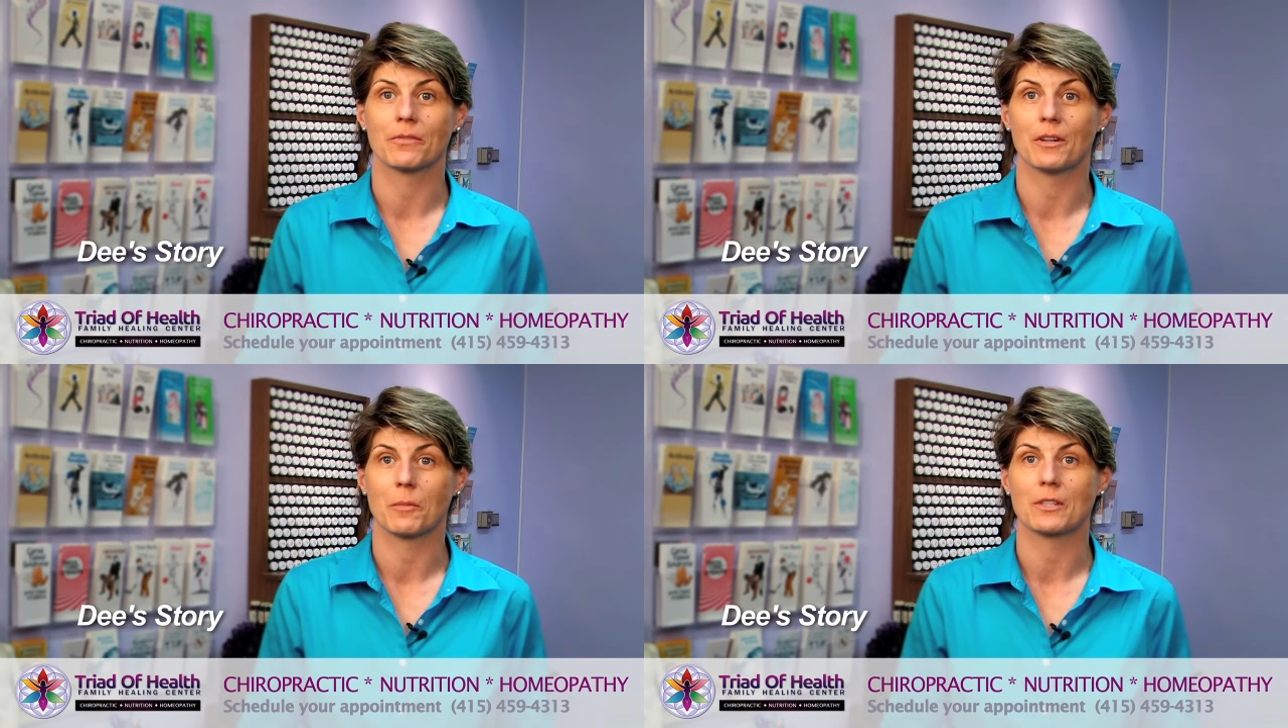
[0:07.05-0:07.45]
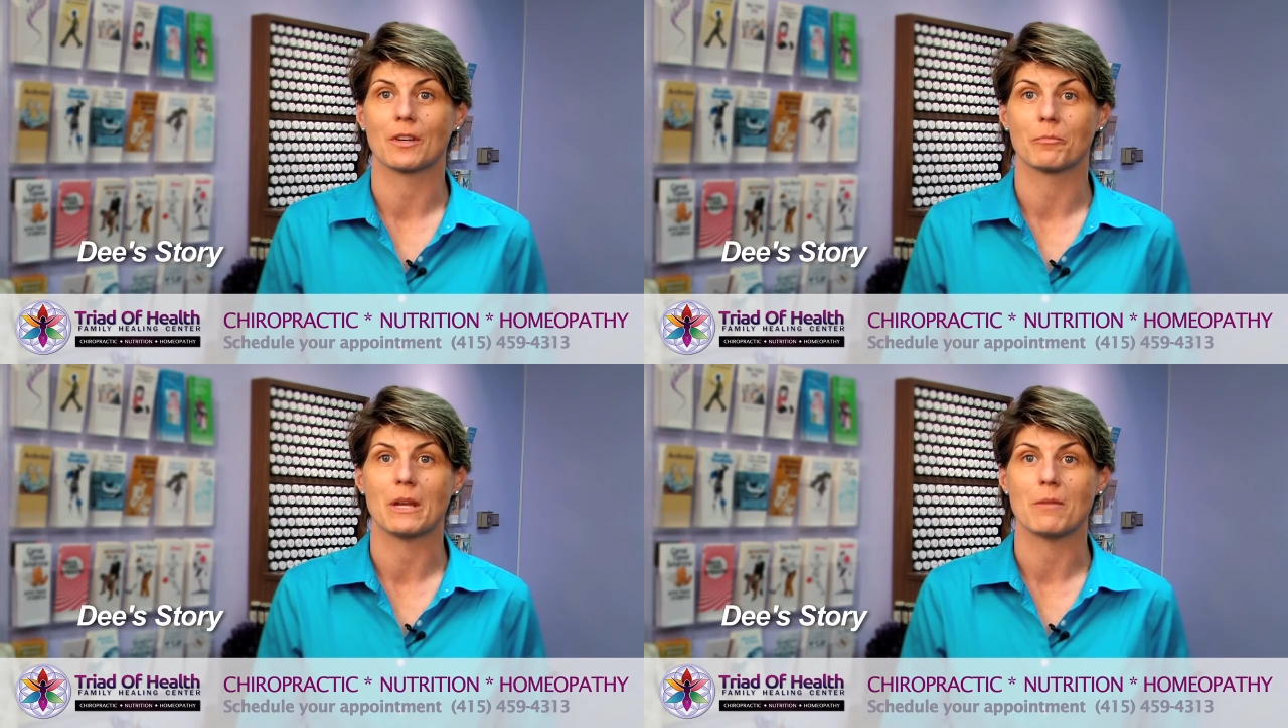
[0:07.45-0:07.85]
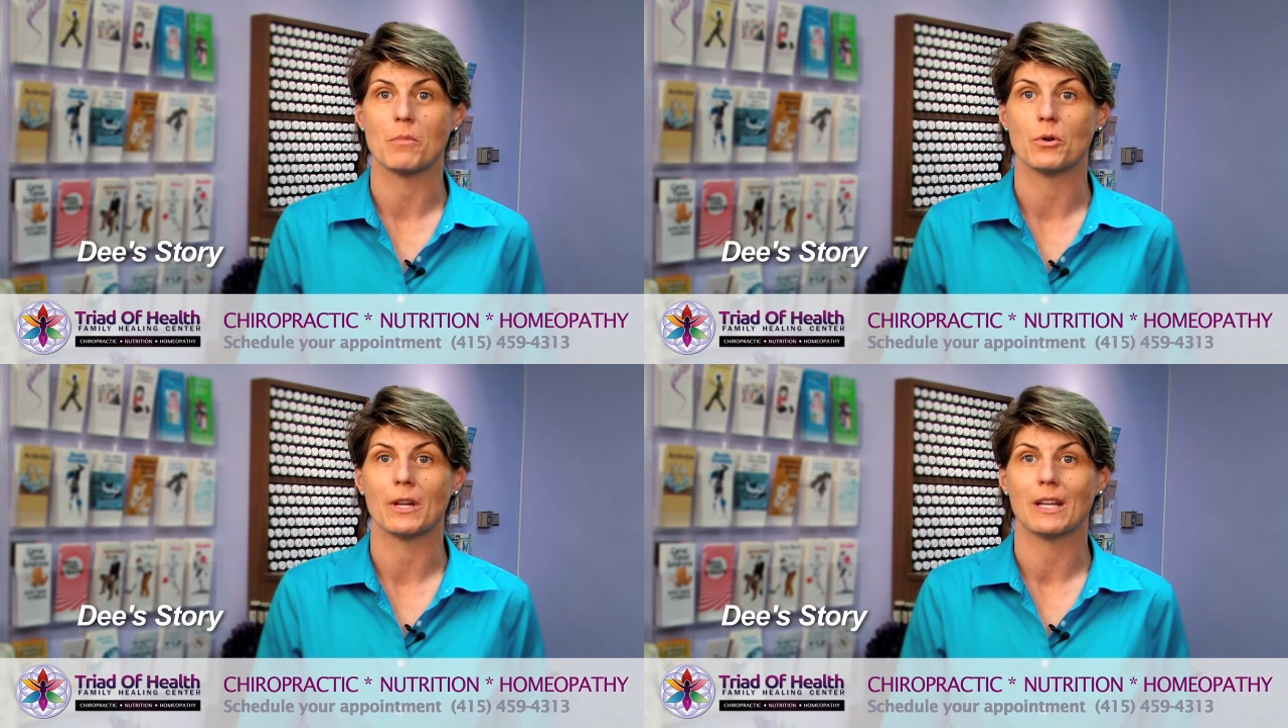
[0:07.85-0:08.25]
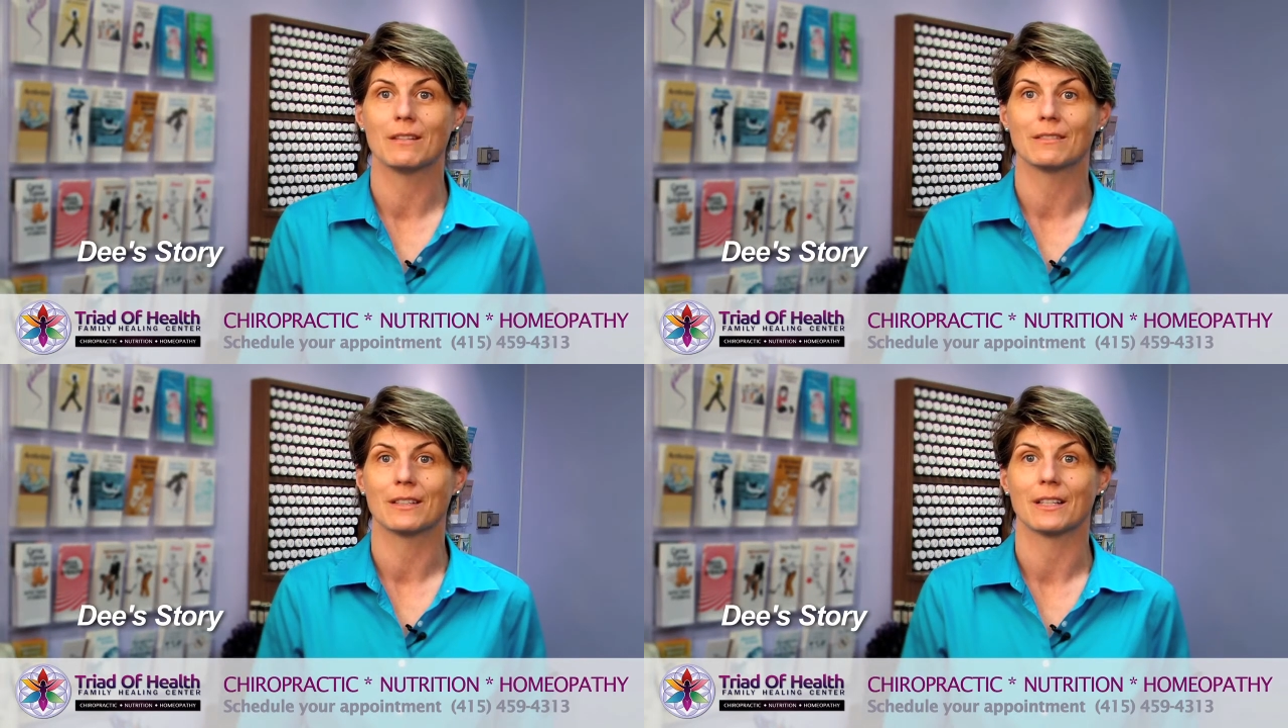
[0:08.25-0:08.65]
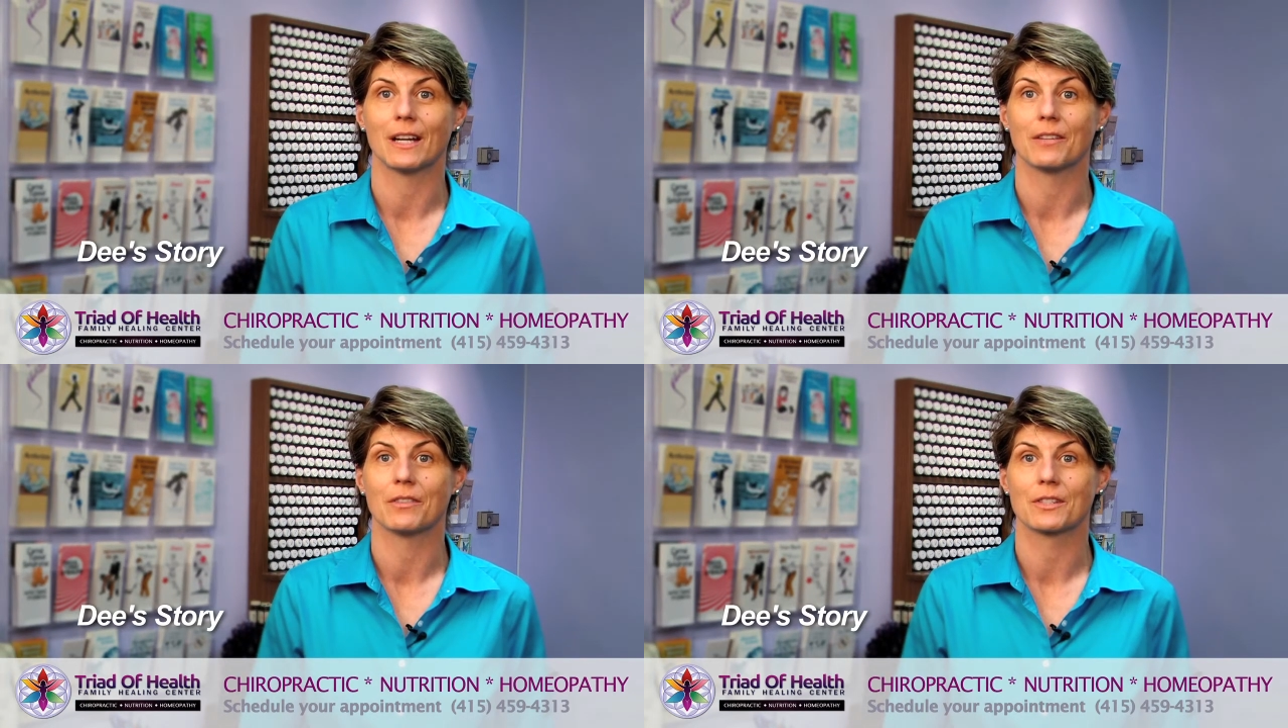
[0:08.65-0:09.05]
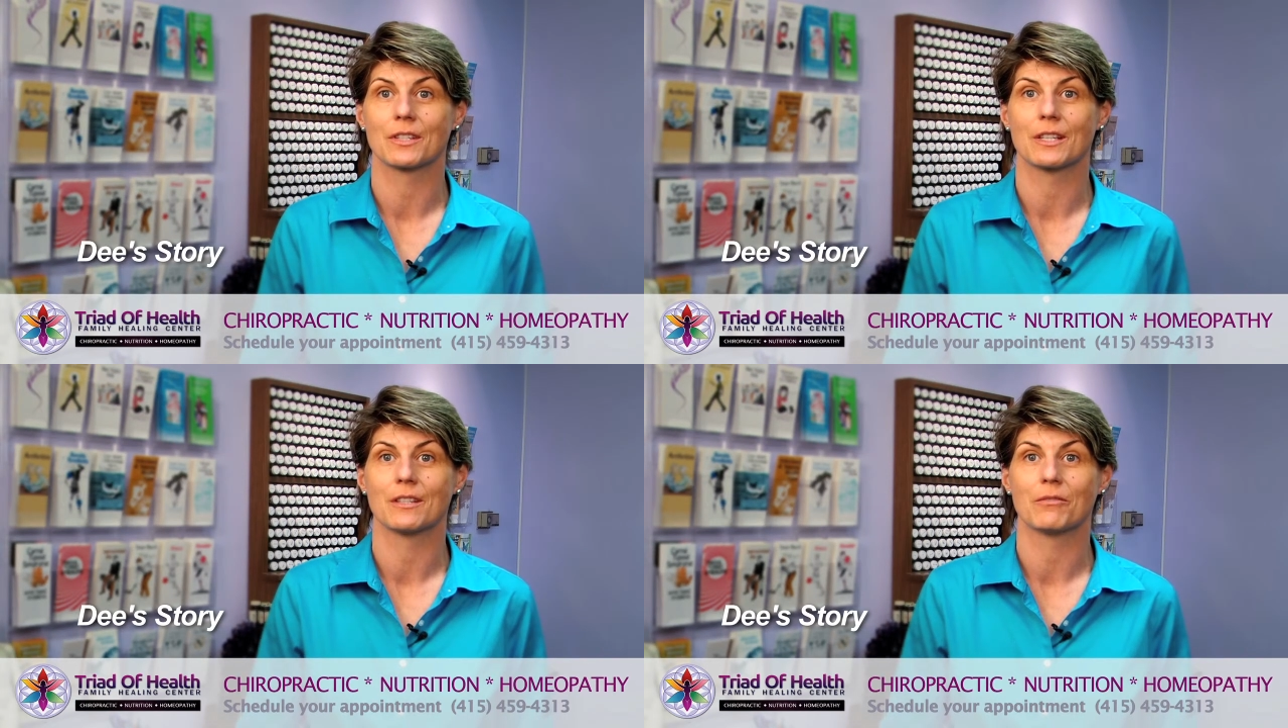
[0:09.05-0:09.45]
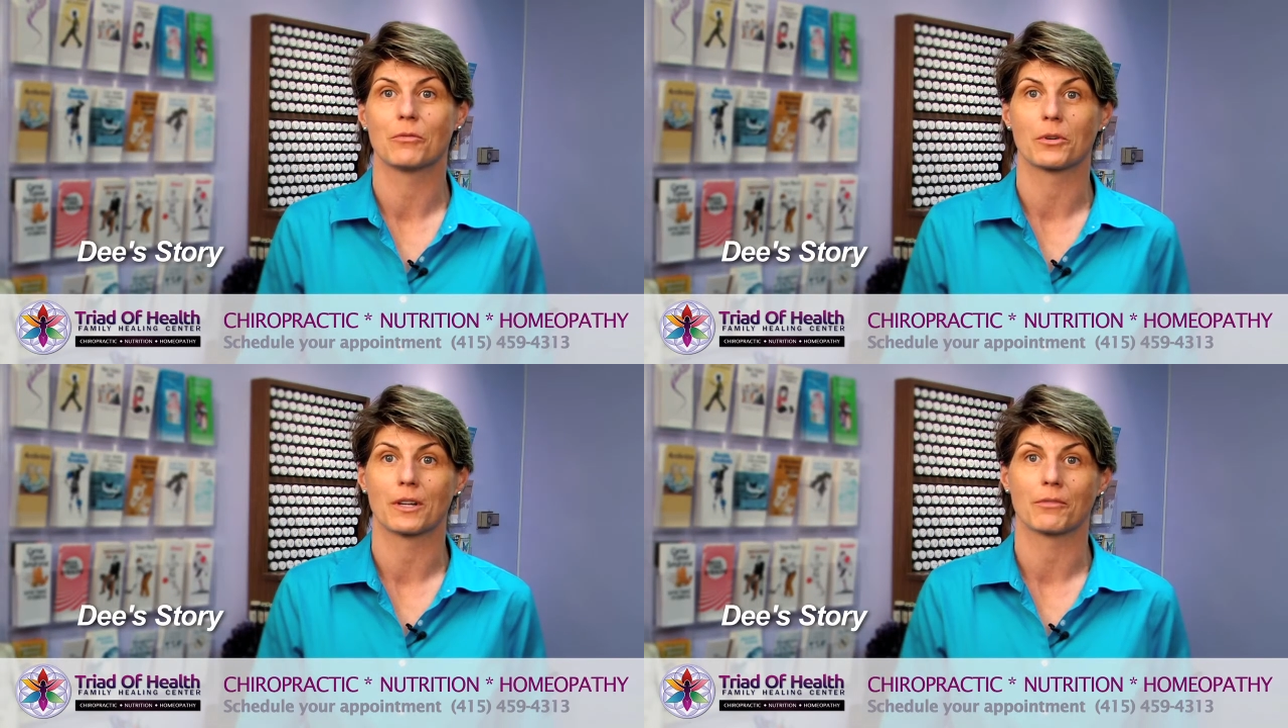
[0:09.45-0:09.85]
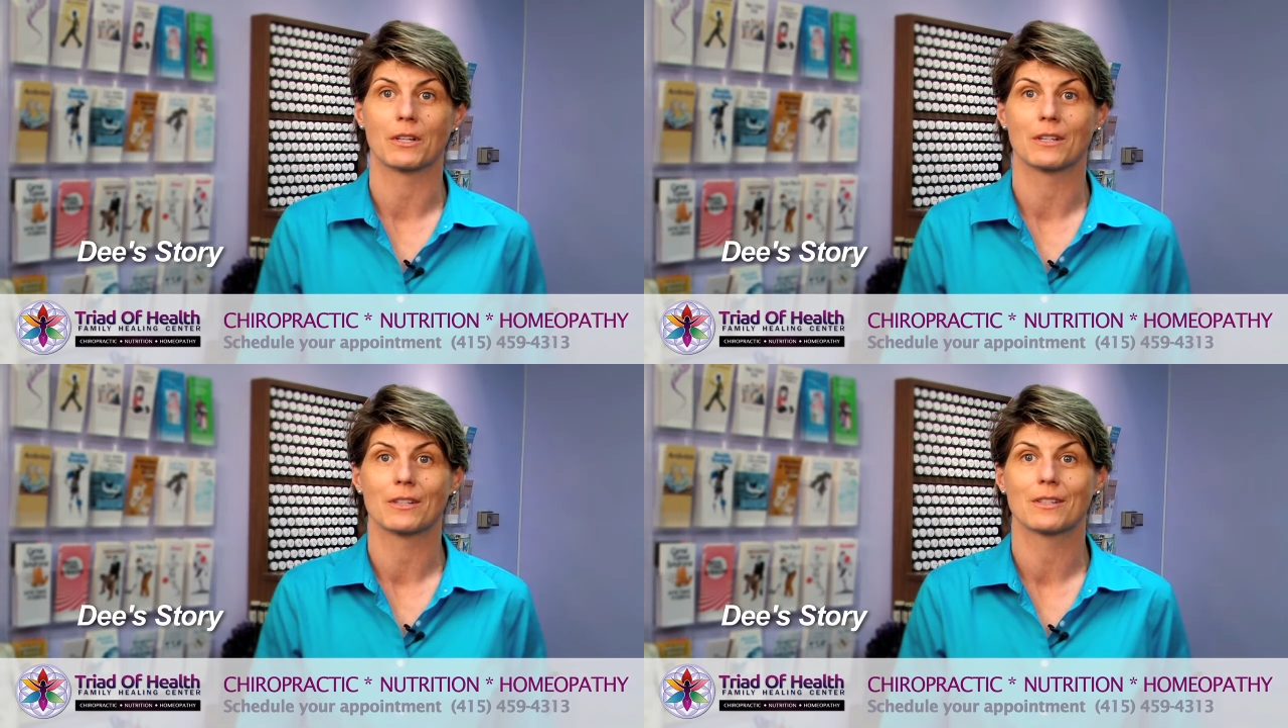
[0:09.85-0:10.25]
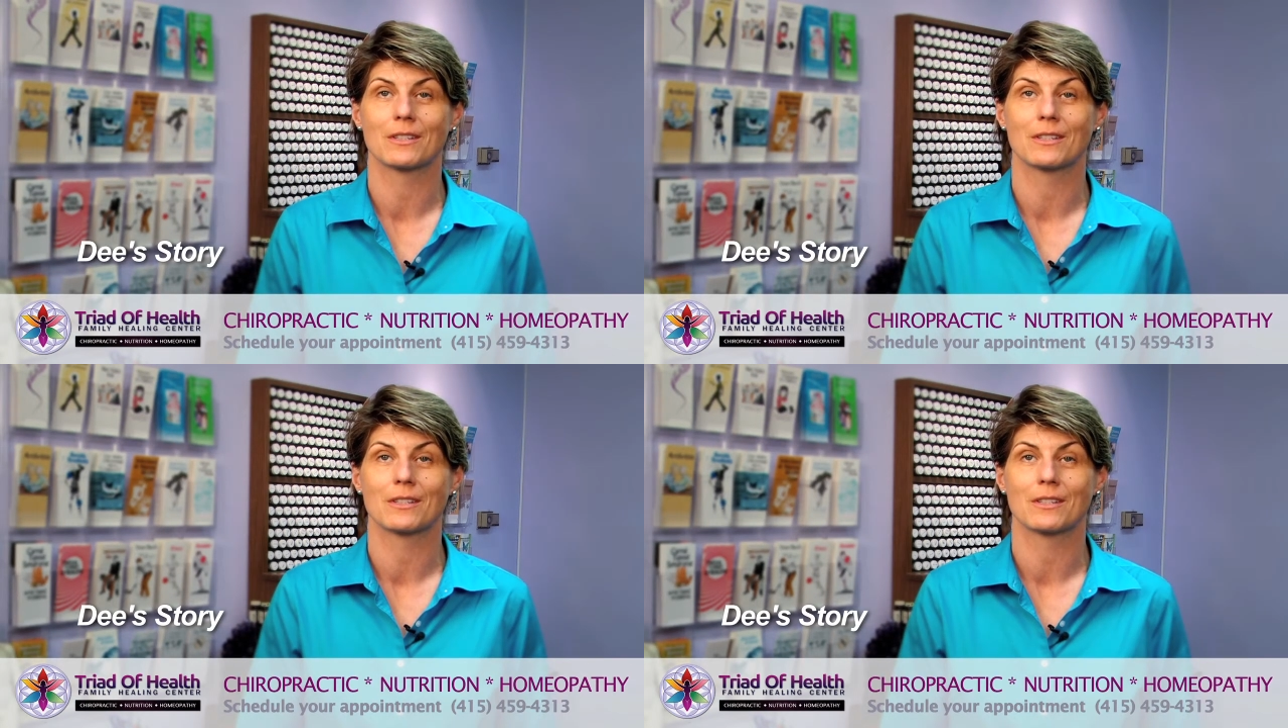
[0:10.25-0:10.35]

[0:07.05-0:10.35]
found myself being moody and had visited 4 different